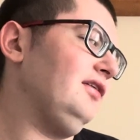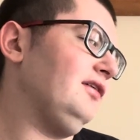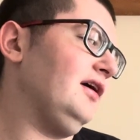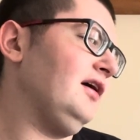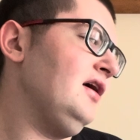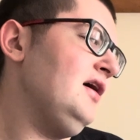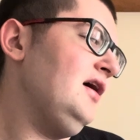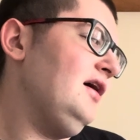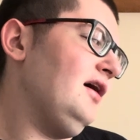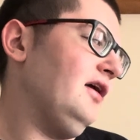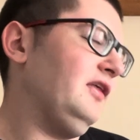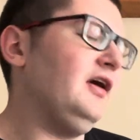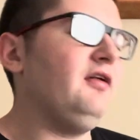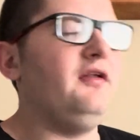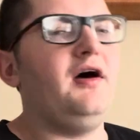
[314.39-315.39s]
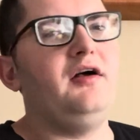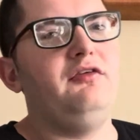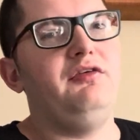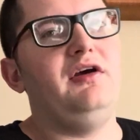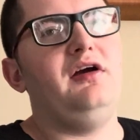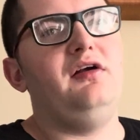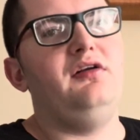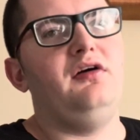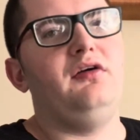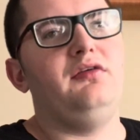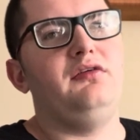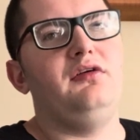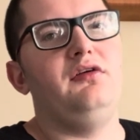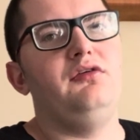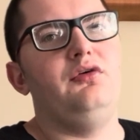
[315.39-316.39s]
Like I think a lot of like
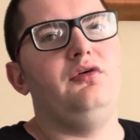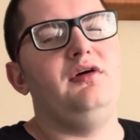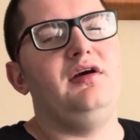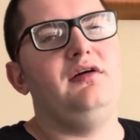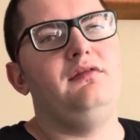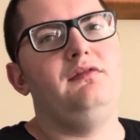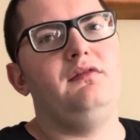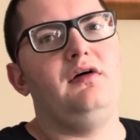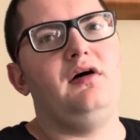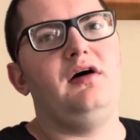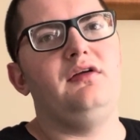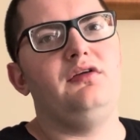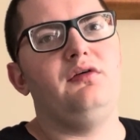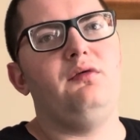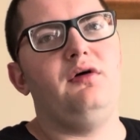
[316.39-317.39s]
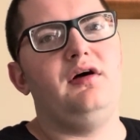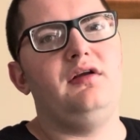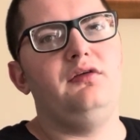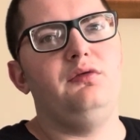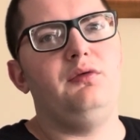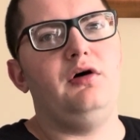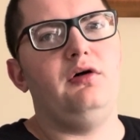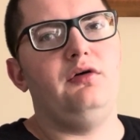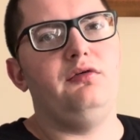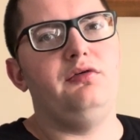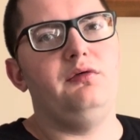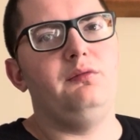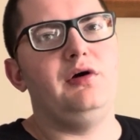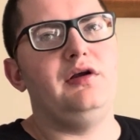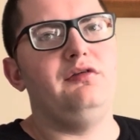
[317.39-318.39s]
adults enjoy Odd Squad as well,
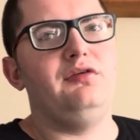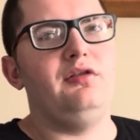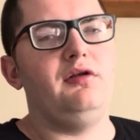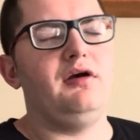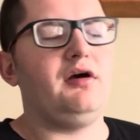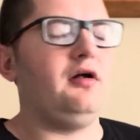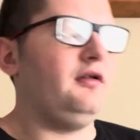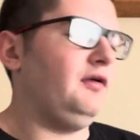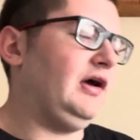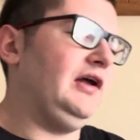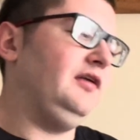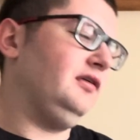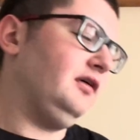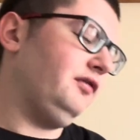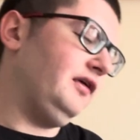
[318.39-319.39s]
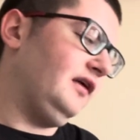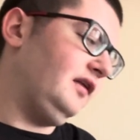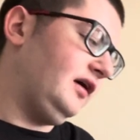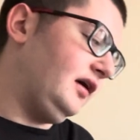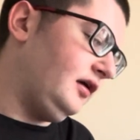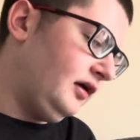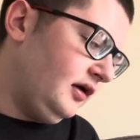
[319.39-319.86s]
from what I've seen like online and stuff like that.